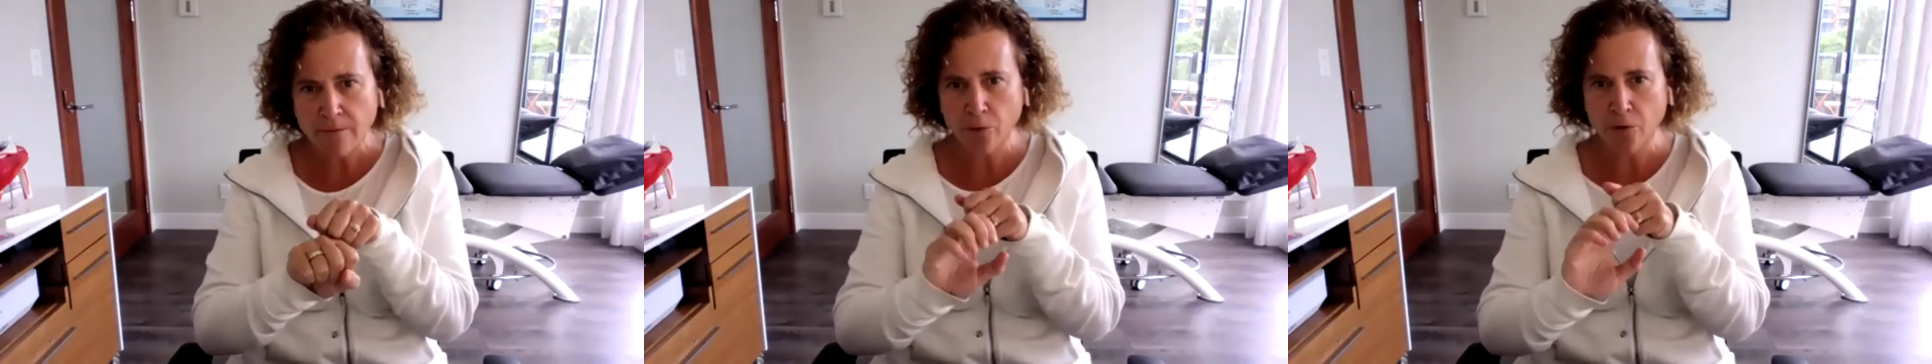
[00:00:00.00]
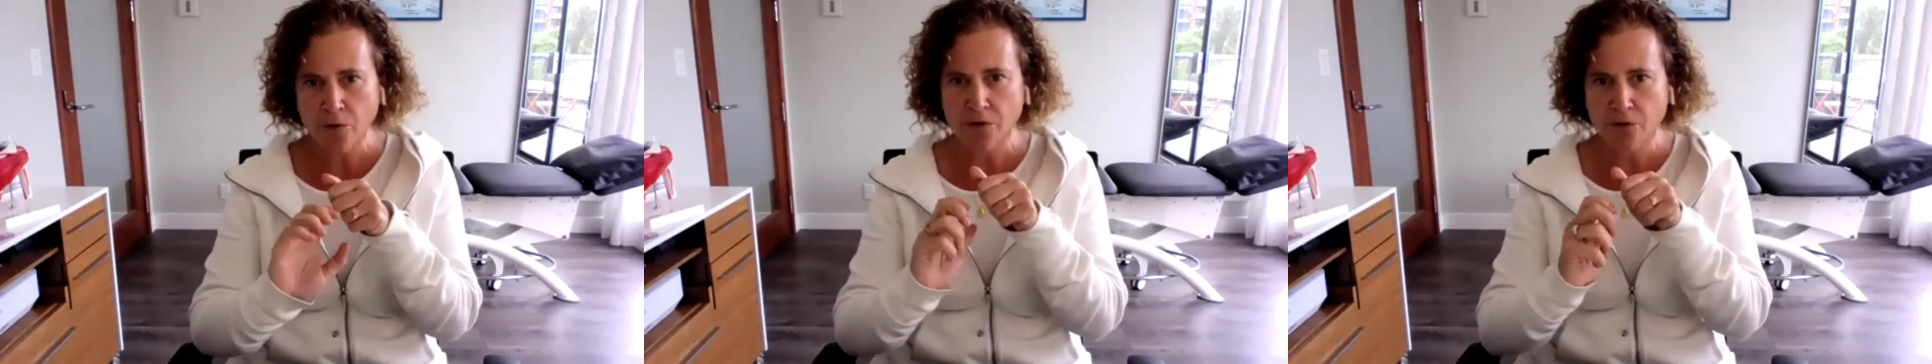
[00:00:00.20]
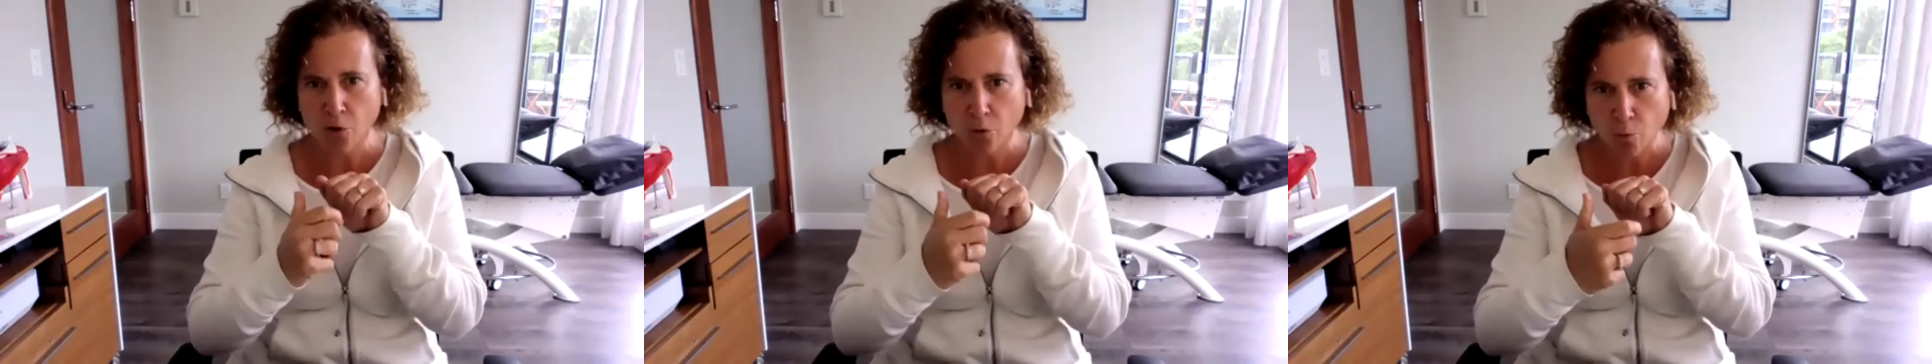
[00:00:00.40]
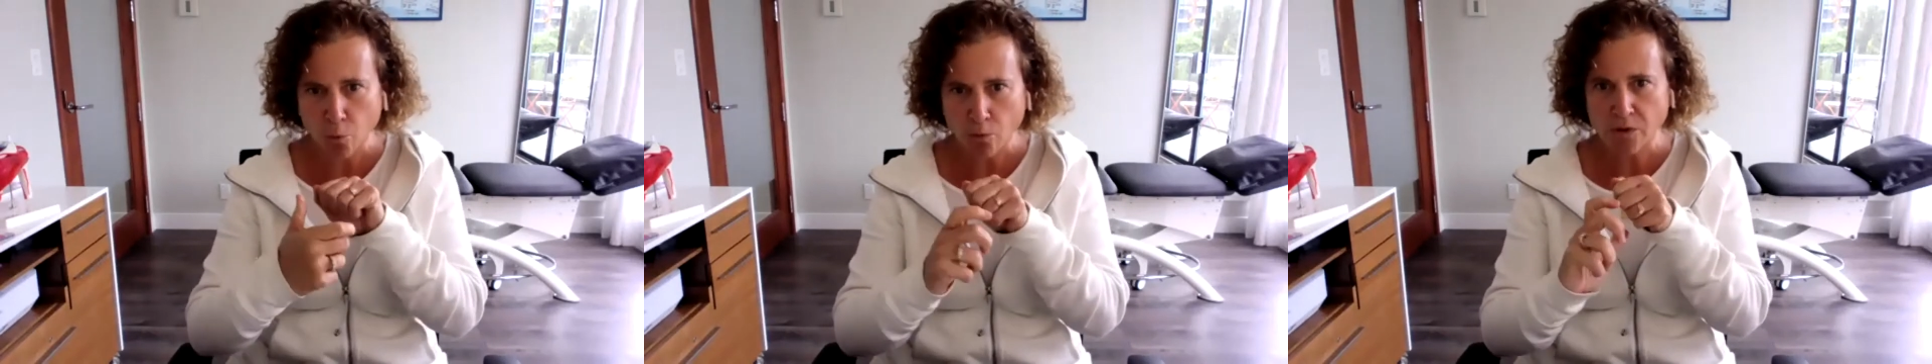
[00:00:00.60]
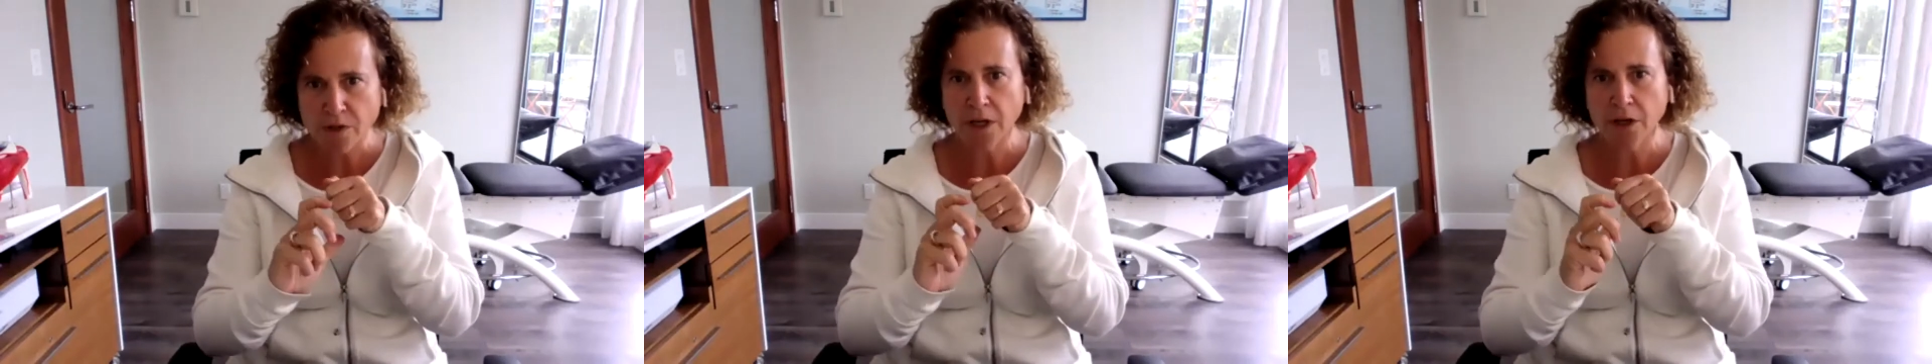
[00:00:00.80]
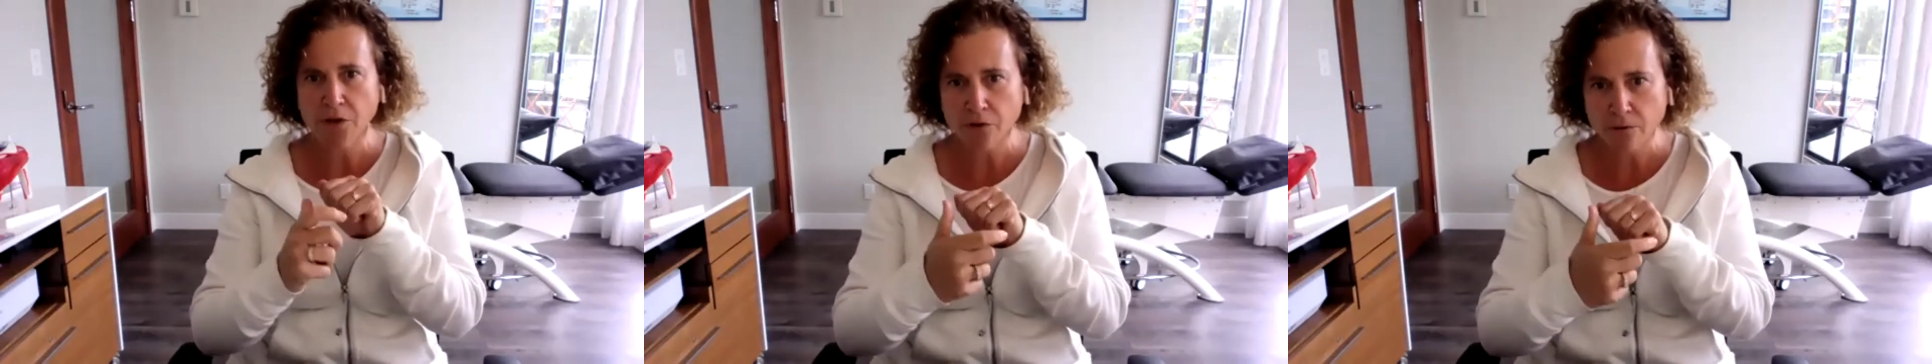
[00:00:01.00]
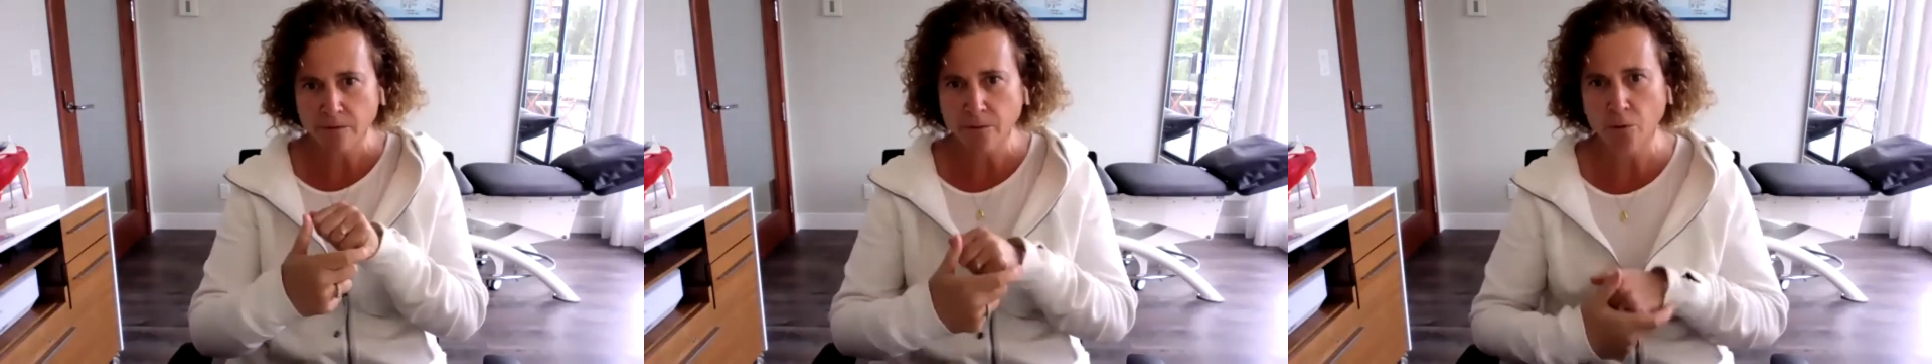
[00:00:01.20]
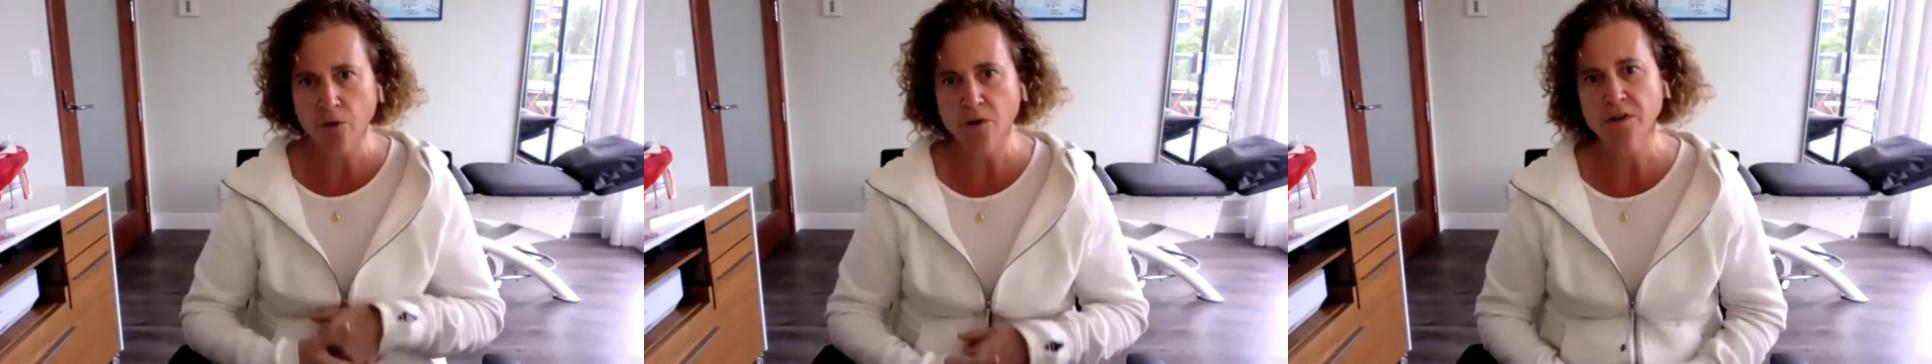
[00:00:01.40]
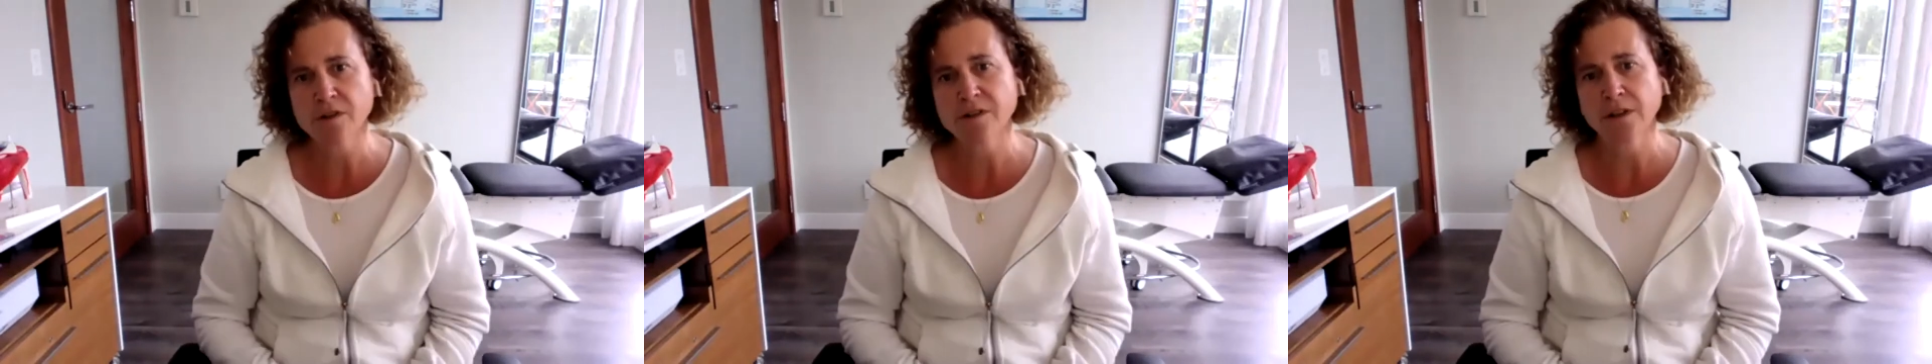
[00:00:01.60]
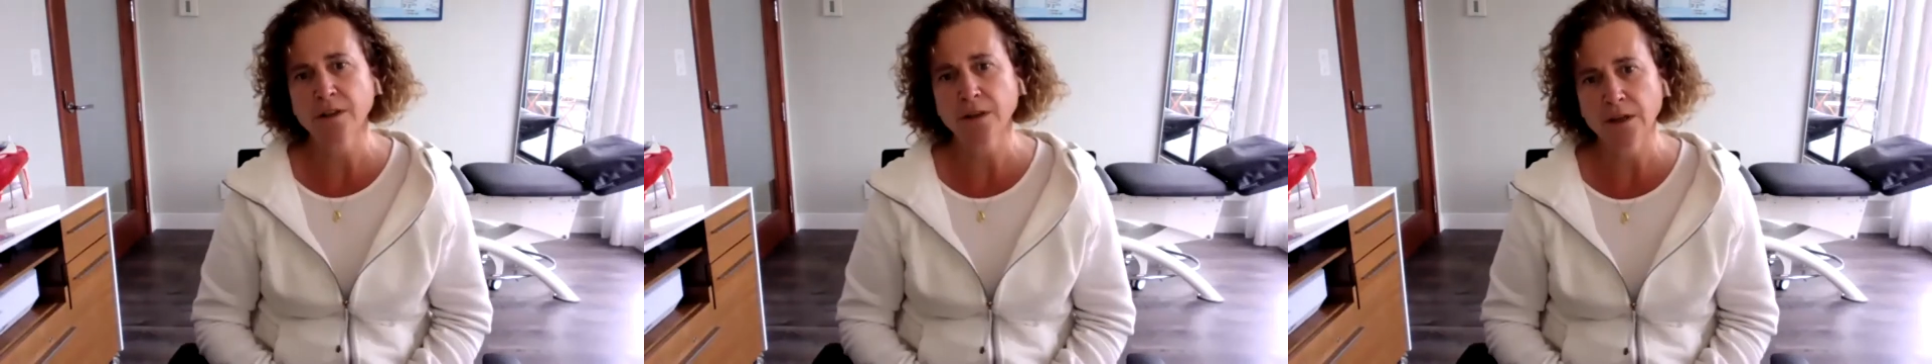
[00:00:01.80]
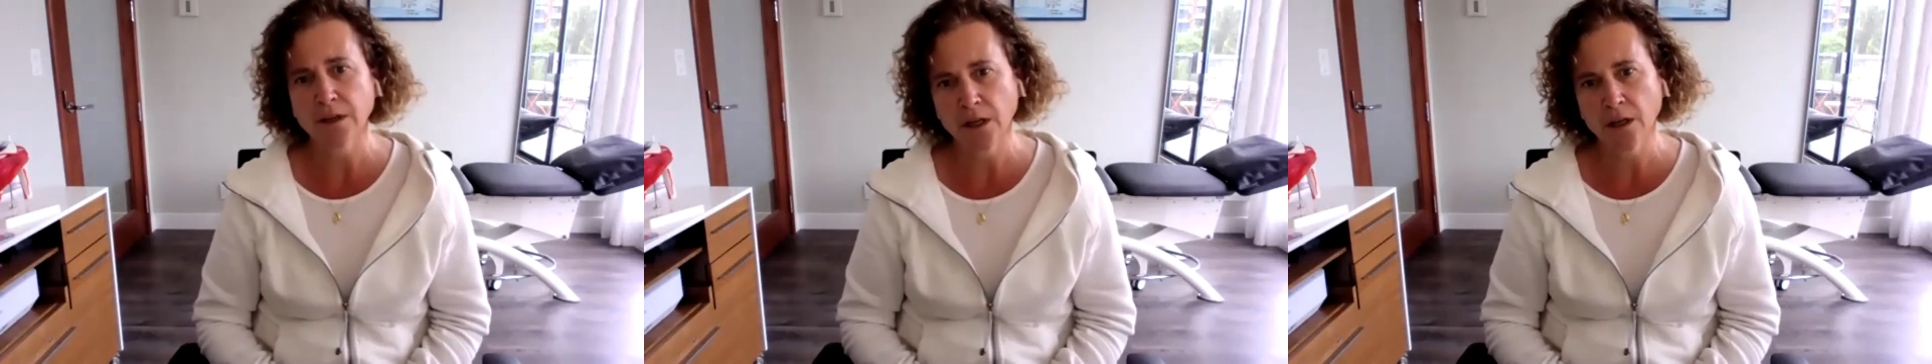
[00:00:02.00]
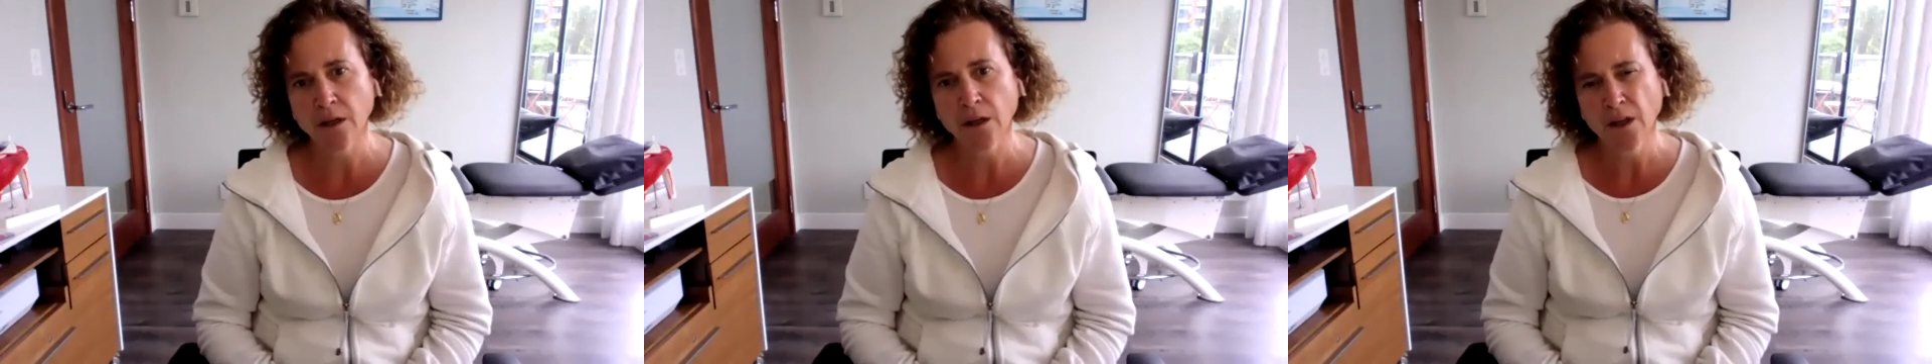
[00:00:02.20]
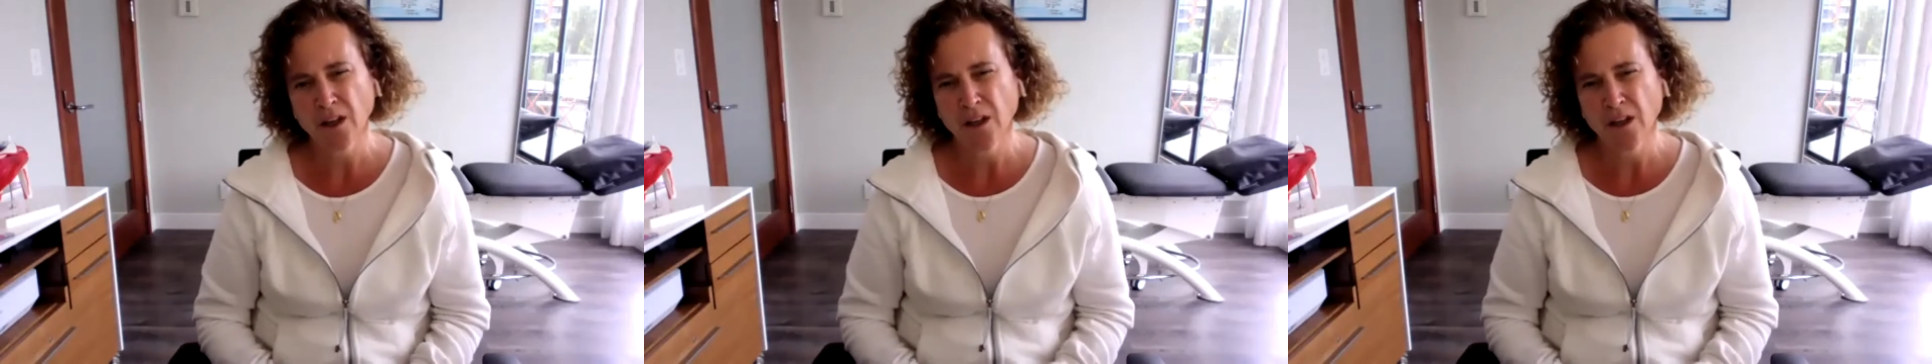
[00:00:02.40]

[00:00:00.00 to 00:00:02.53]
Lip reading: forces or rotational forces in the knee.